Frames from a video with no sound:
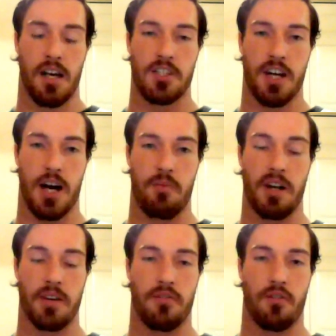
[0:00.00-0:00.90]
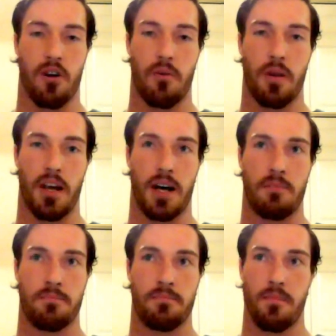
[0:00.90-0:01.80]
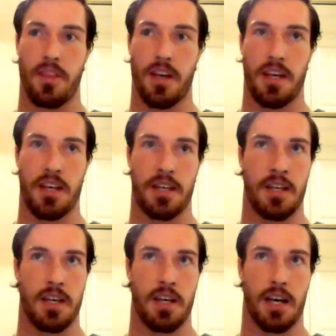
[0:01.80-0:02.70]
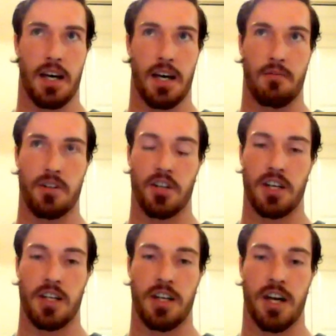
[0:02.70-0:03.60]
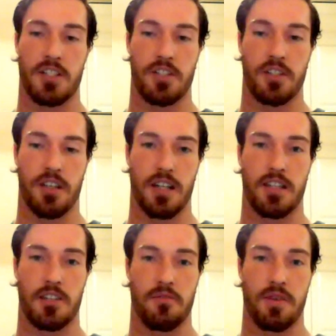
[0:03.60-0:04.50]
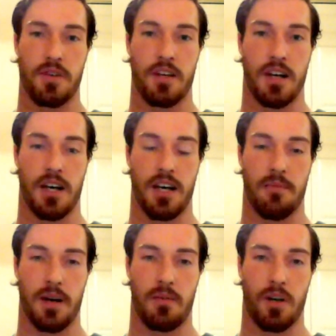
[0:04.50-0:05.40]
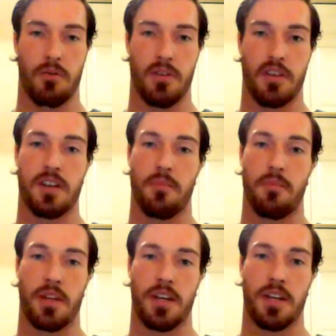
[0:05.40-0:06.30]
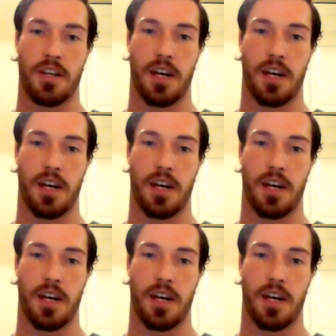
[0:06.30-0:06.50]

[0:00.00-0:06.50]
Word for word: a job waiting for him. And um, then uh, Richard Kent actually got in touch with me uh, about working with his company.